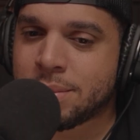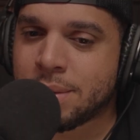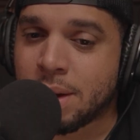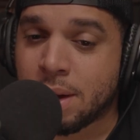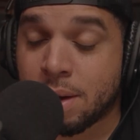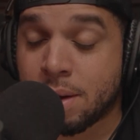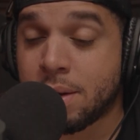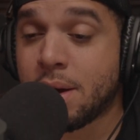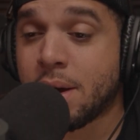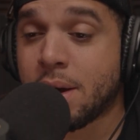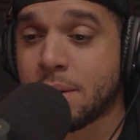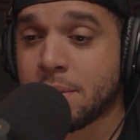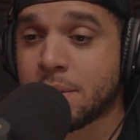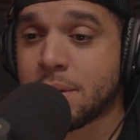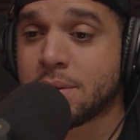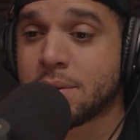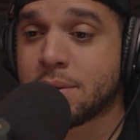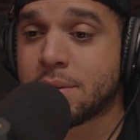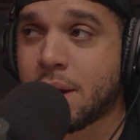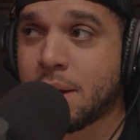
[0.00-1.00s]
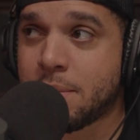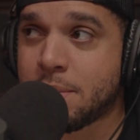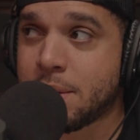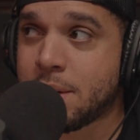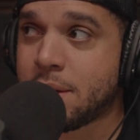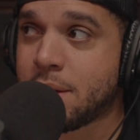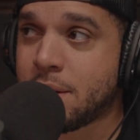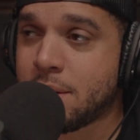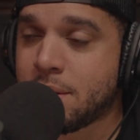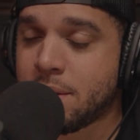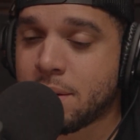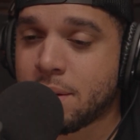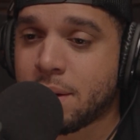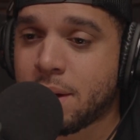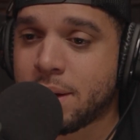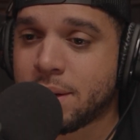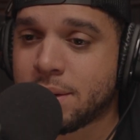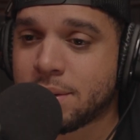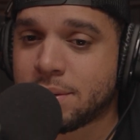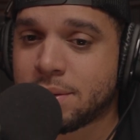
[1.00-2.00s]
Yeah, because that mean that your
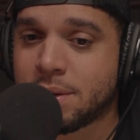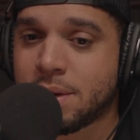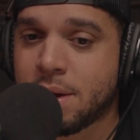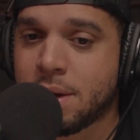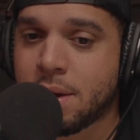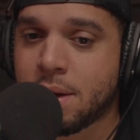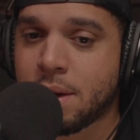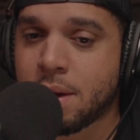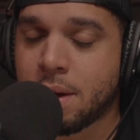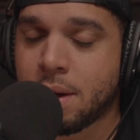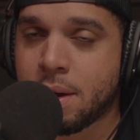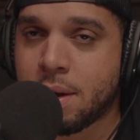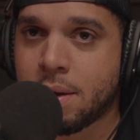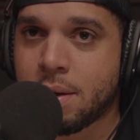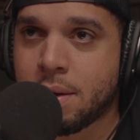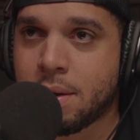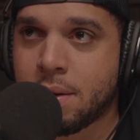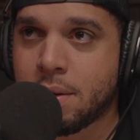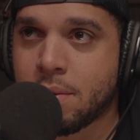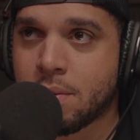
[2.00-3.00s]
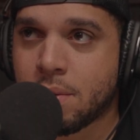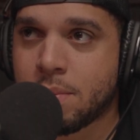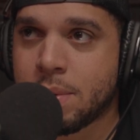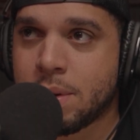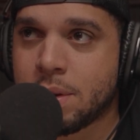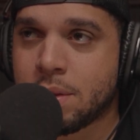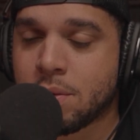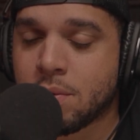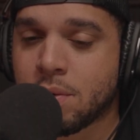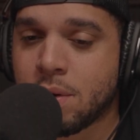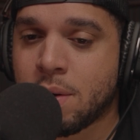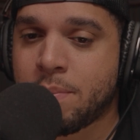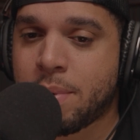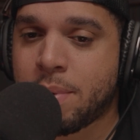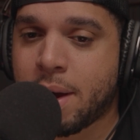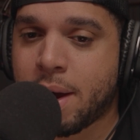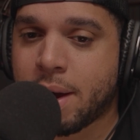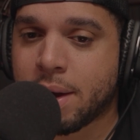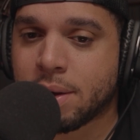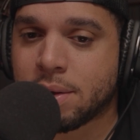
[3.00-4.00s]
legacy will be through
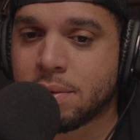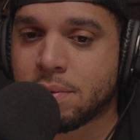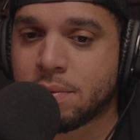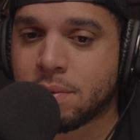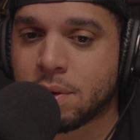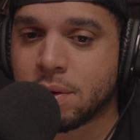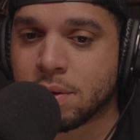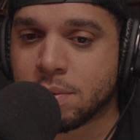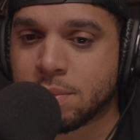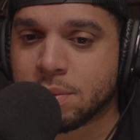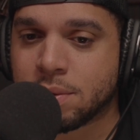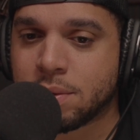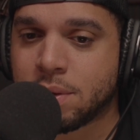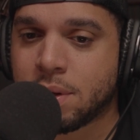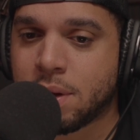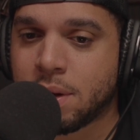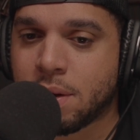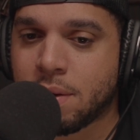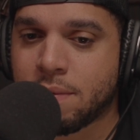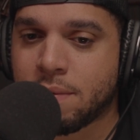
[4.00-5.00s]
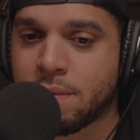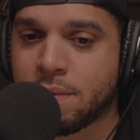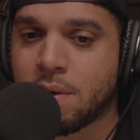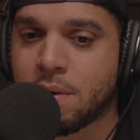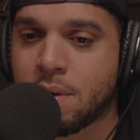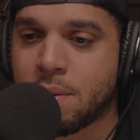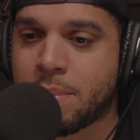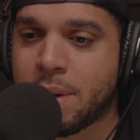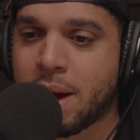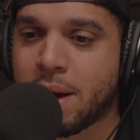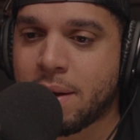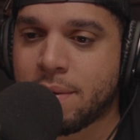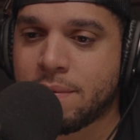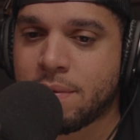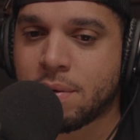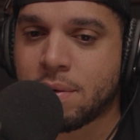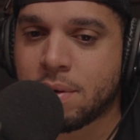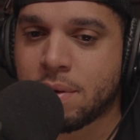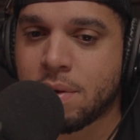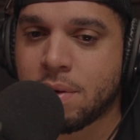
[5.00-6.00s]
impact 100%. If you're
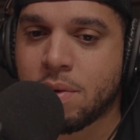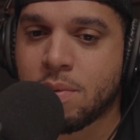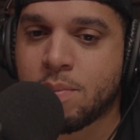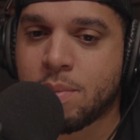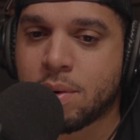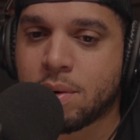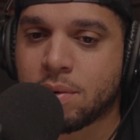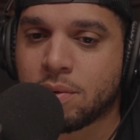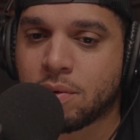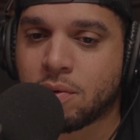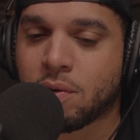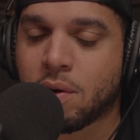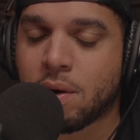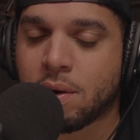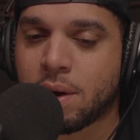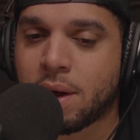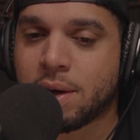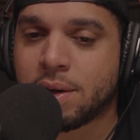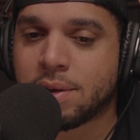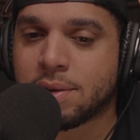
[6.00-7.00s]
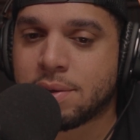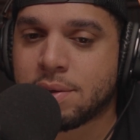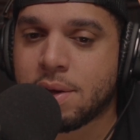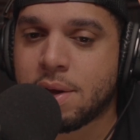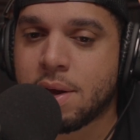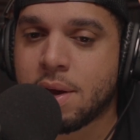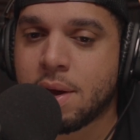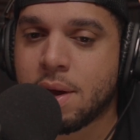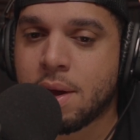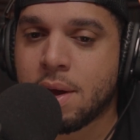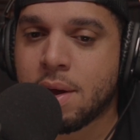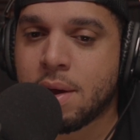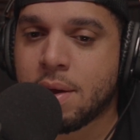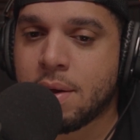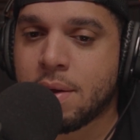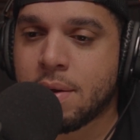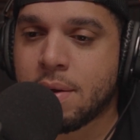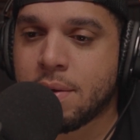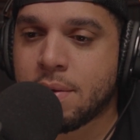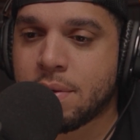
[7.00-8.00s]
impactful and you build a strong legacy,
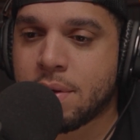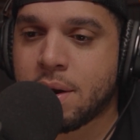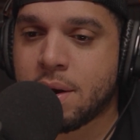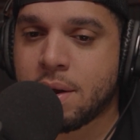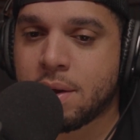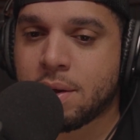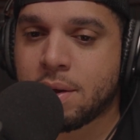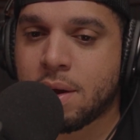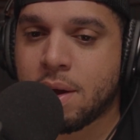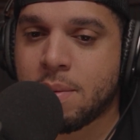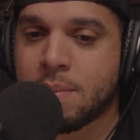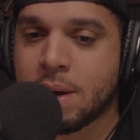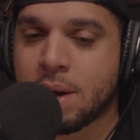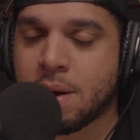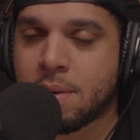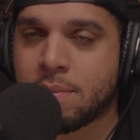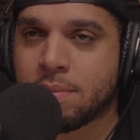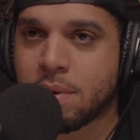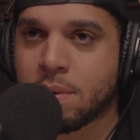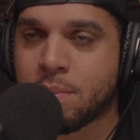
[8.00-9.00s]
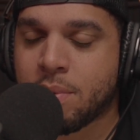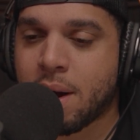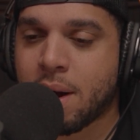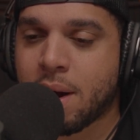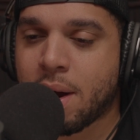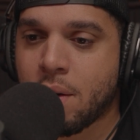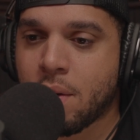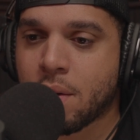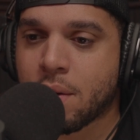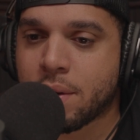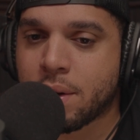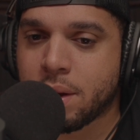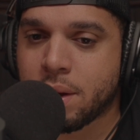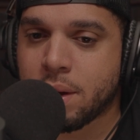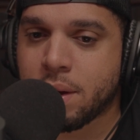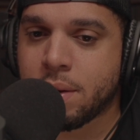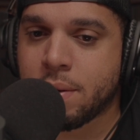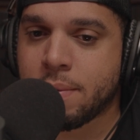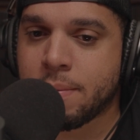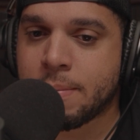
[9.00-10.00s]
then it becomes a
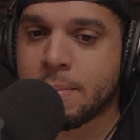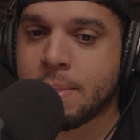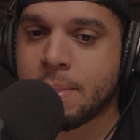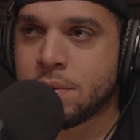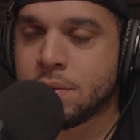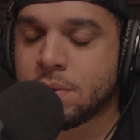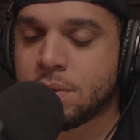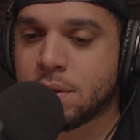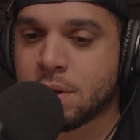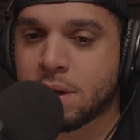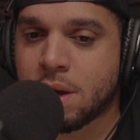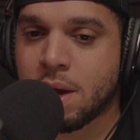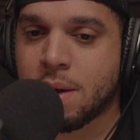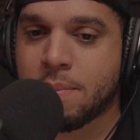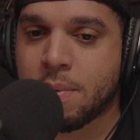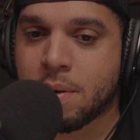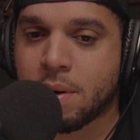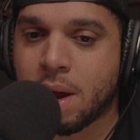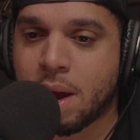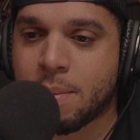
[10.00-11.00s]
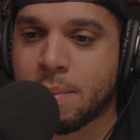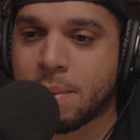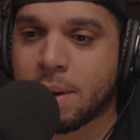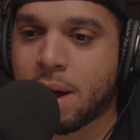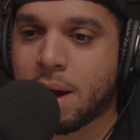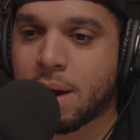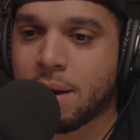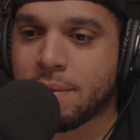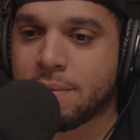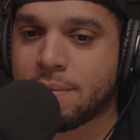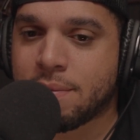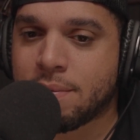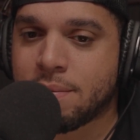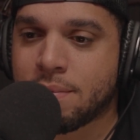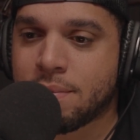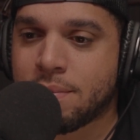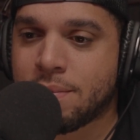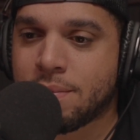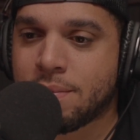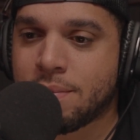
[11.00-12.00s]
priority to keep your name alive,
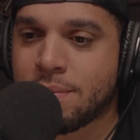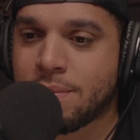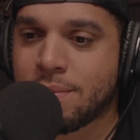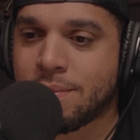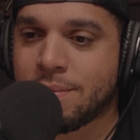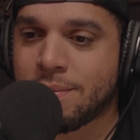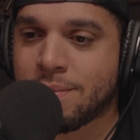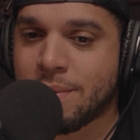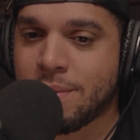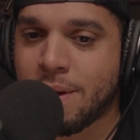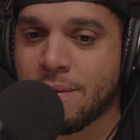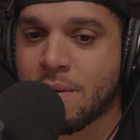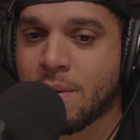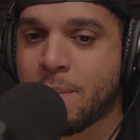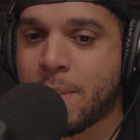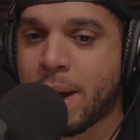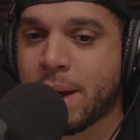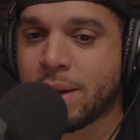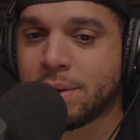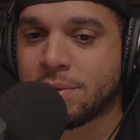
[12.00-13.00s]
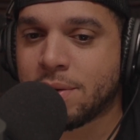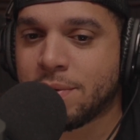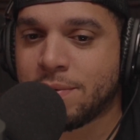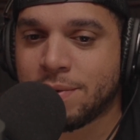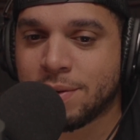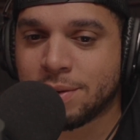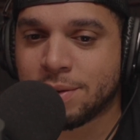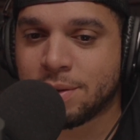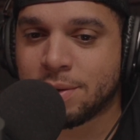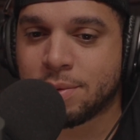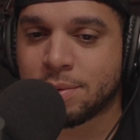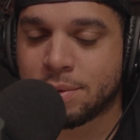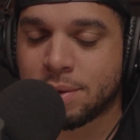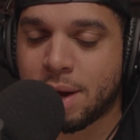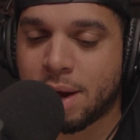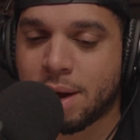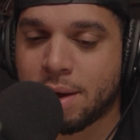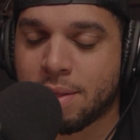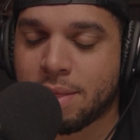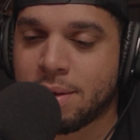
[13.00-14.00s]
even past your physical
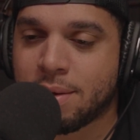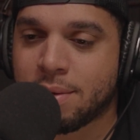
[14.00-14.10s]
death.